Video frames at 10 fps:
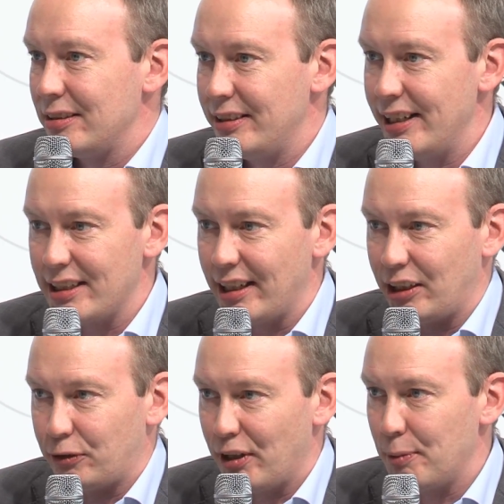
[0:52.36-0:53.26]
Data
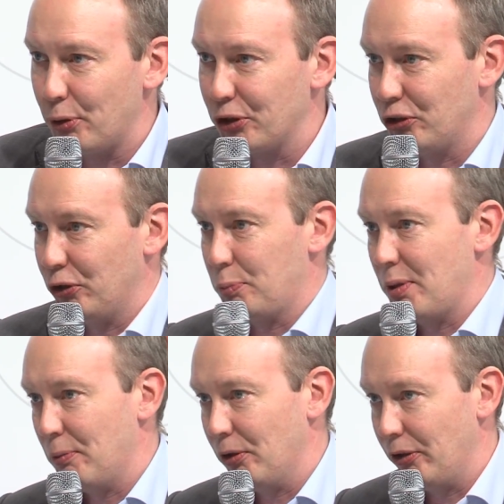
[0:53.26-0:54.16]
that's very personal to
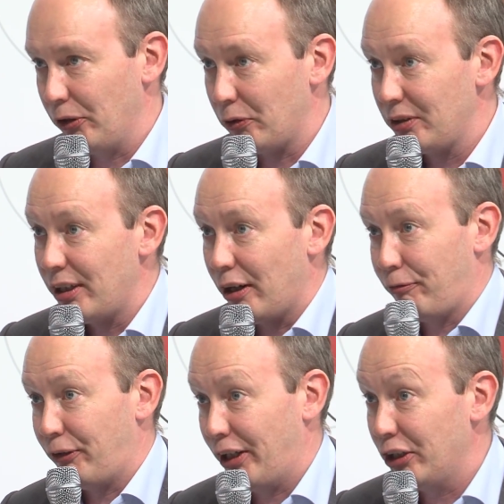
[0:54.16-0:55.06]
people. Not only our
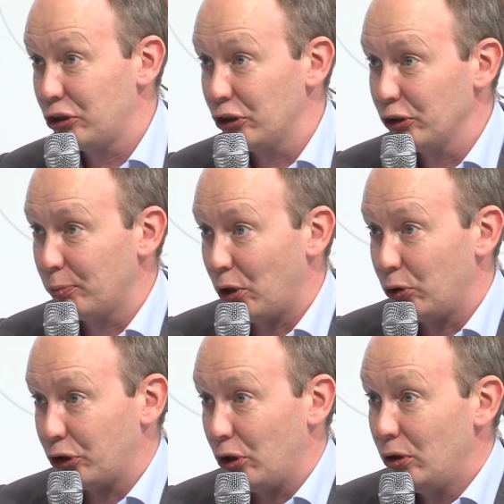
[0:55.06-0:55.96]
financials, but
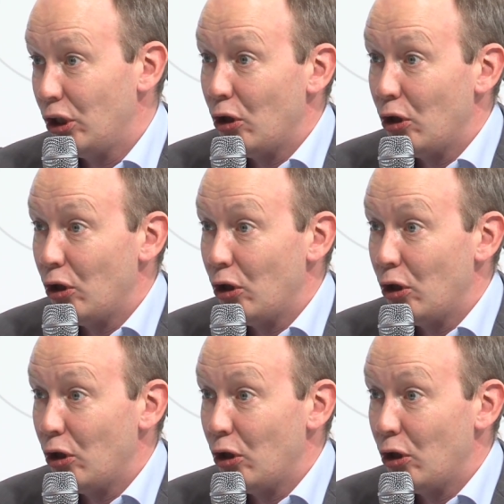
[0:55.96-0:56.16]
also